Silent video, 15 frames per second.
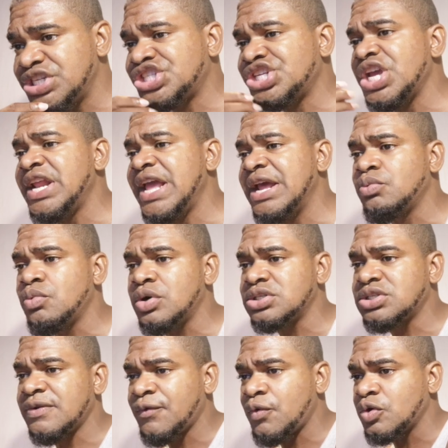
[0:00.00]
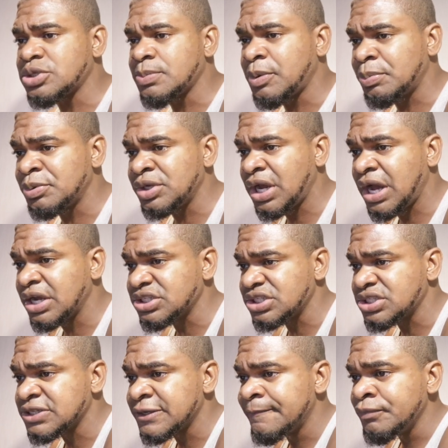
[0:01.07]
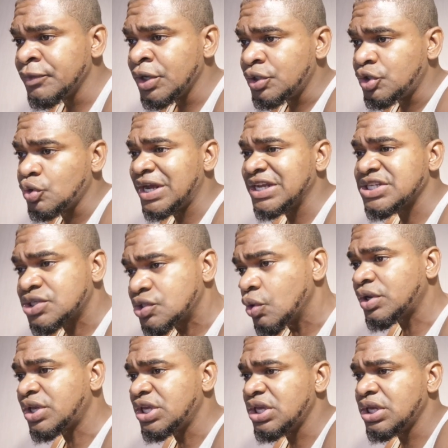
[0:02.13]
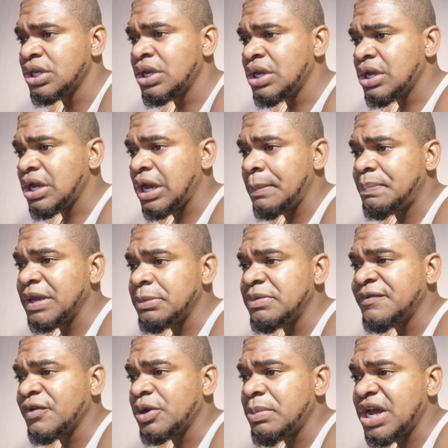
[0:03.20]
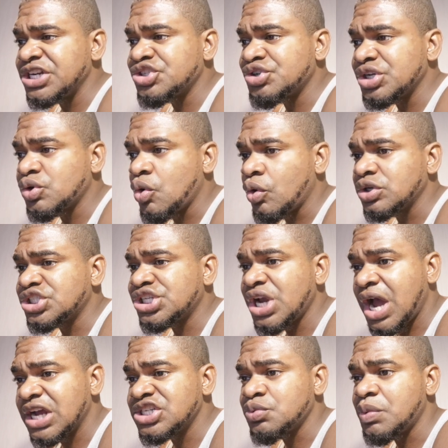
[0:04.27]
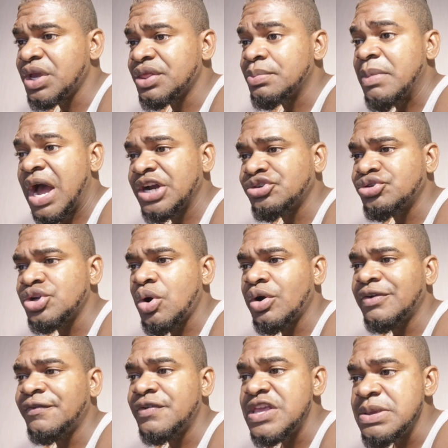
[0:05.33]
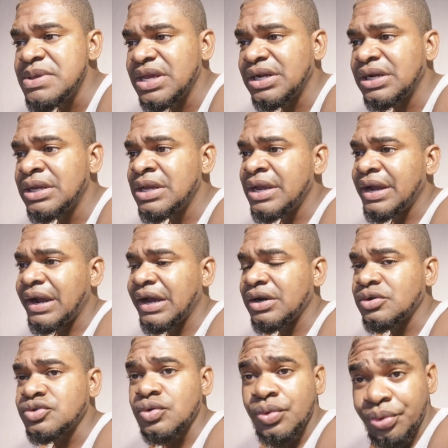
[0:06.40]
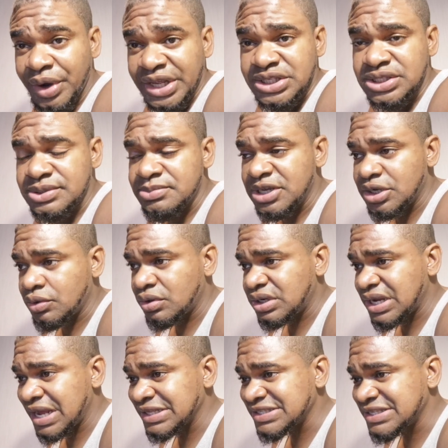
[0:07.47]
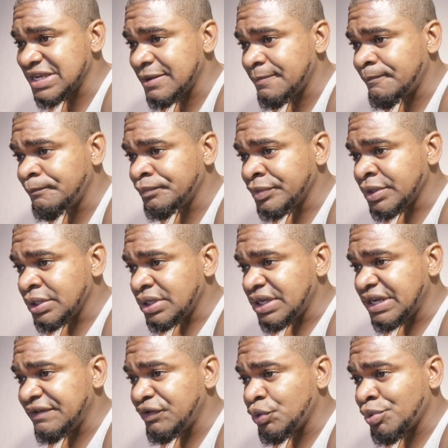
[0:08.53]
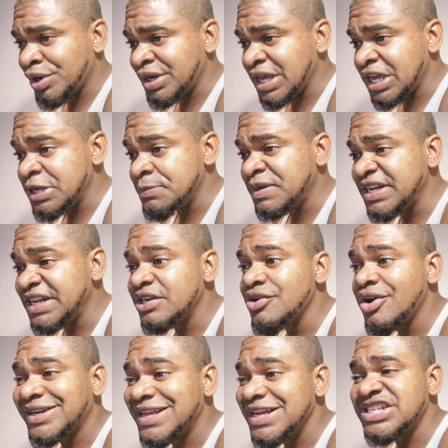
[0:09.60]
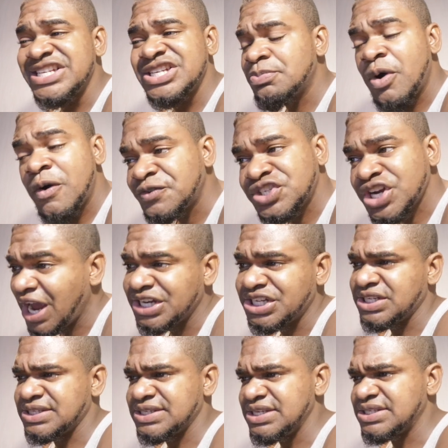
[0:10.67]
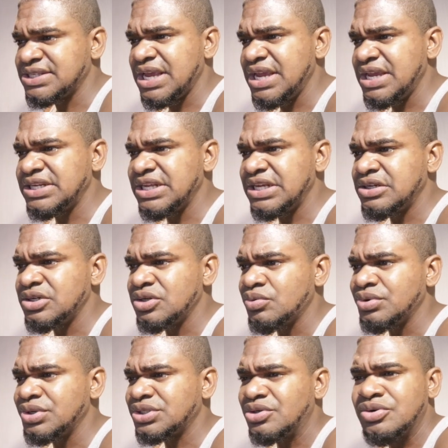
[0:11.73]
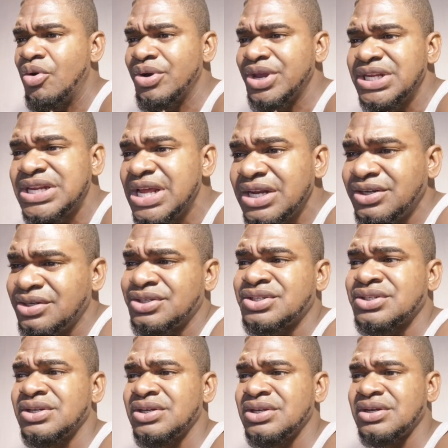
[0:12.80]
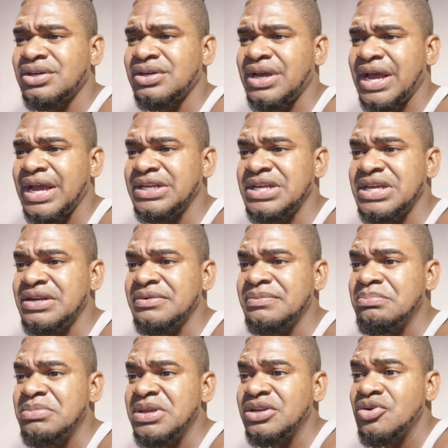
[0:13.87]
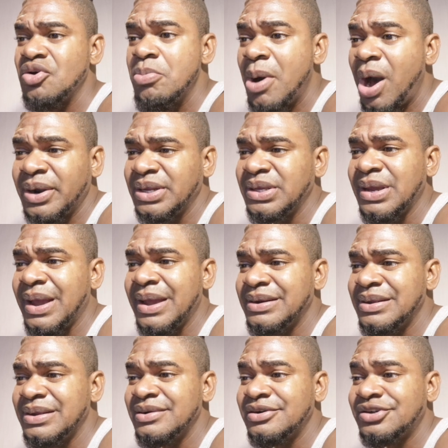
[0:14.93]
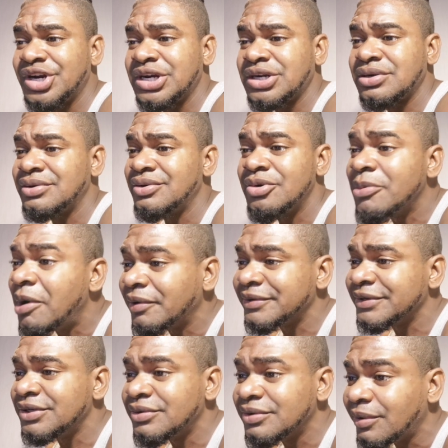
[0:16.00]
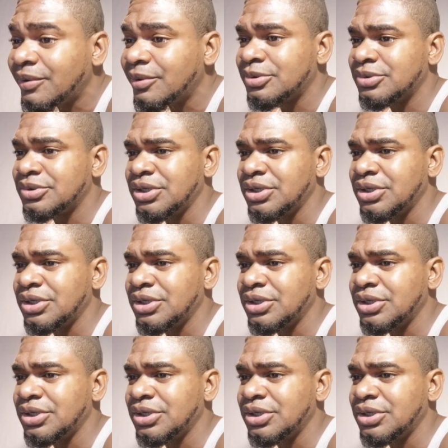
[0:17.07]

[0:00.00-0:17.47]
Shane Edwards, of course, a popular artist known as Suki, appeared before the magistrate court charged with battery on a female and also threats made on that same individual day. He pleaded not guilty to both charges. He say he didn't do it. No, he didn't. I didn't beat nobody. I didn't threaten nobody. No.